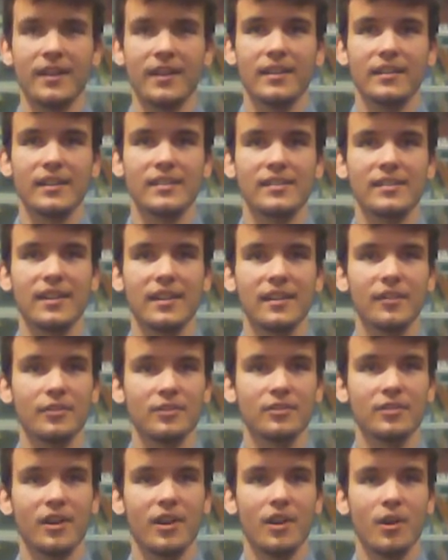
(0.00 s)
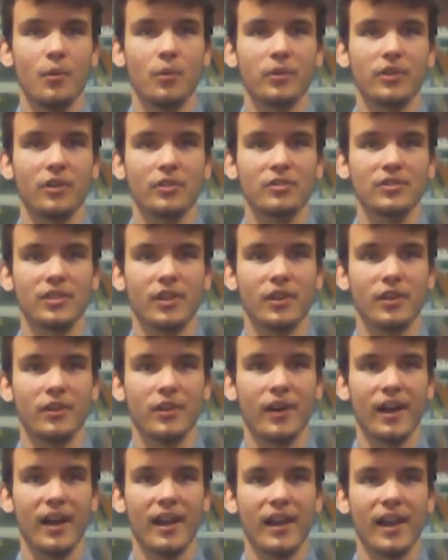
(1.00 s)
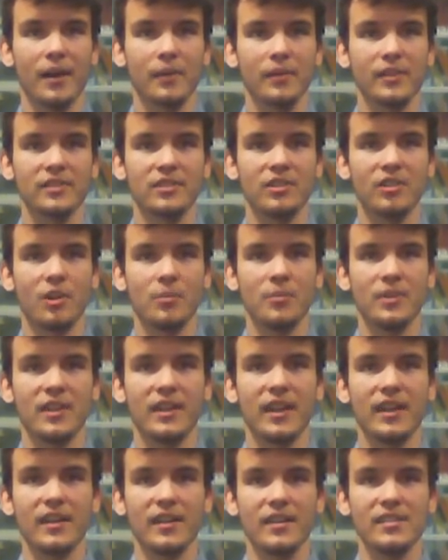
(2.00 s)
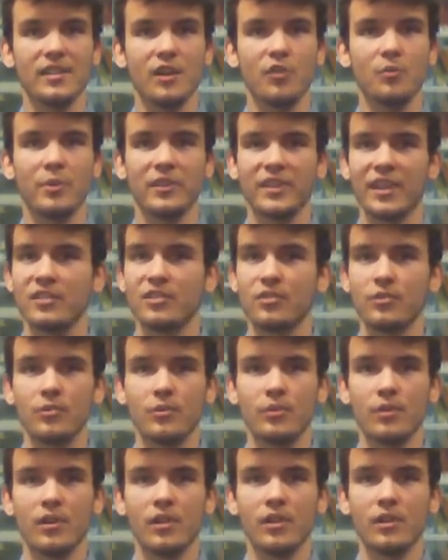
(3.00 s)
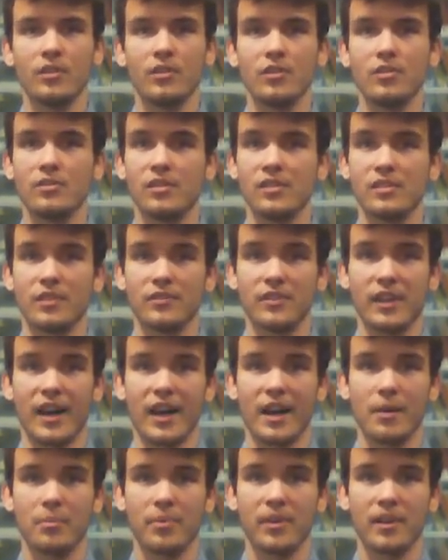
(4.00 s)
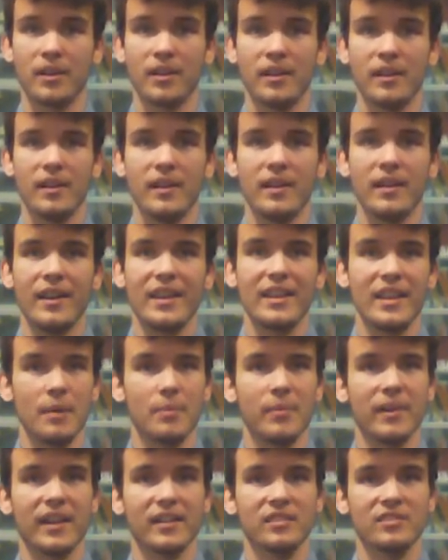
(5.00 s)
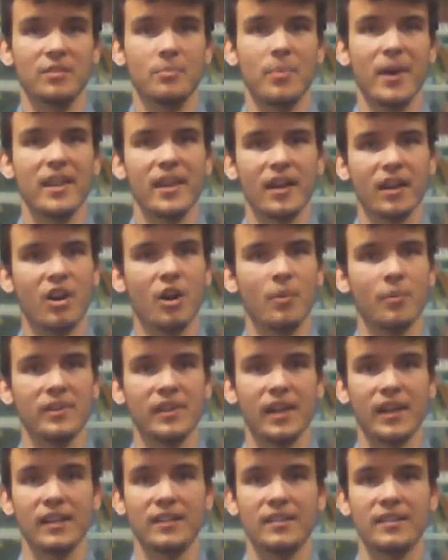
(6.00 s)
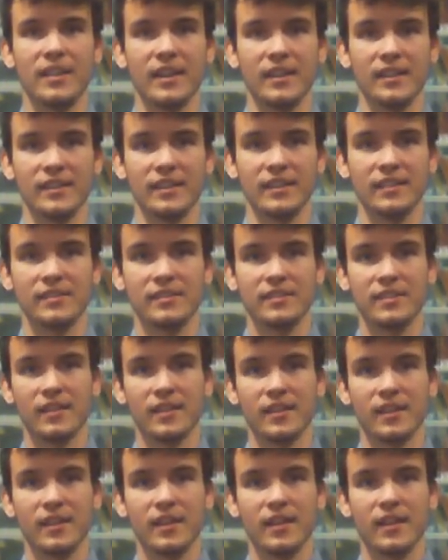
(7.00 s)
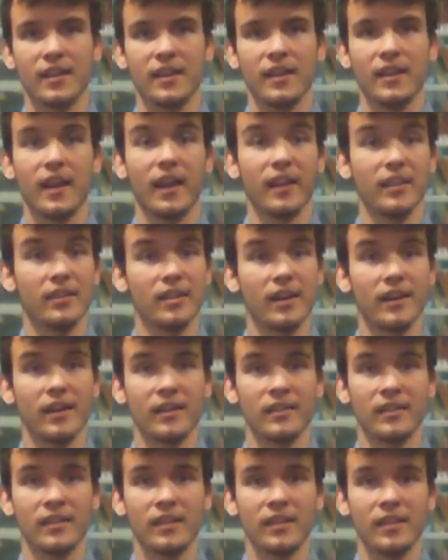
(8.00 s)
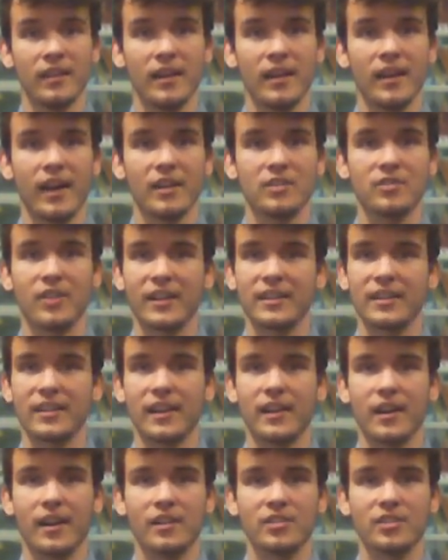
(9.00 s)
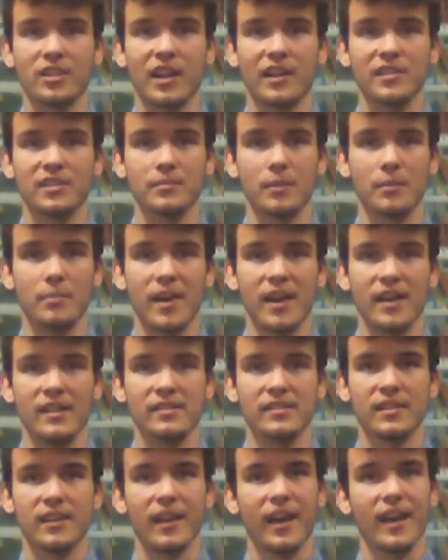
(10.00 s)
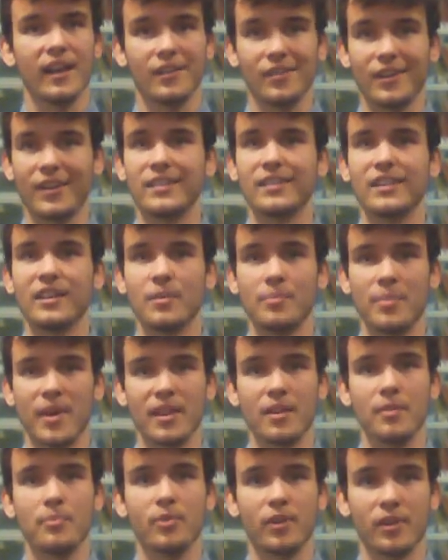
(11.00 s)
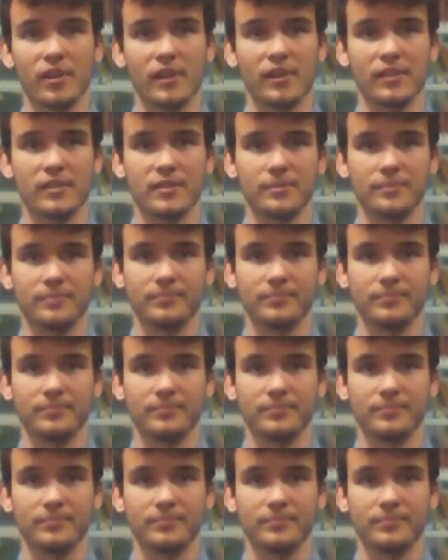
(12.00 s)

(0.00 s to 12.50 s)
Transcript: The skills would also allow us to communicate easier with potential users of the app, enabling us to better accommodate their needs. In turn, attracting a larger customer base and creating a better product.